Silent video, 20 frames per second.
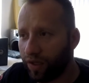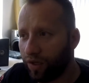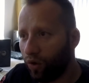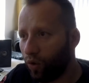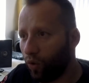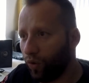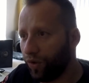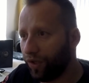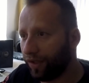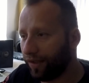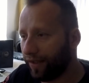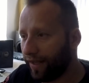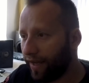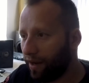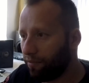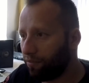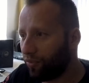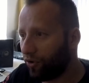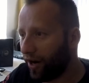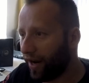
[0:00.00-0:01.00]
holding the
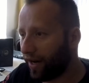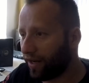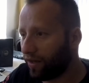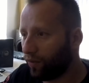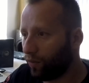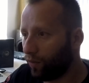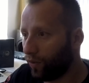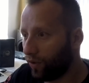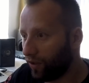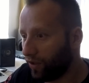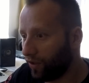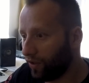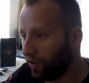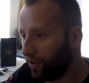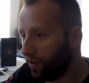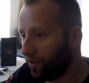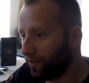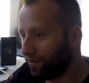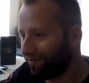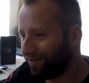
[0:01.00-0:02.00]
amp-rack
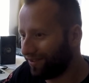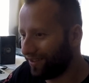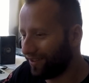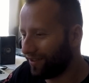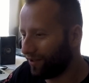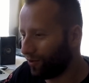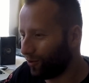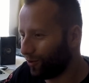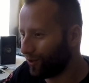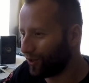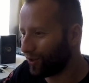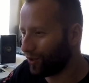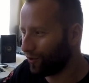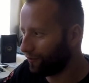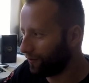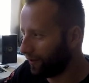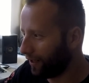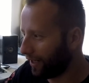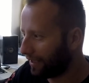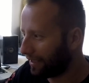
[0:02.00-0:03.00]
were also
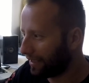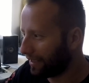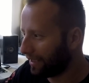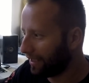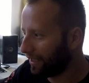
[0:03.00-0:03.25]
funny.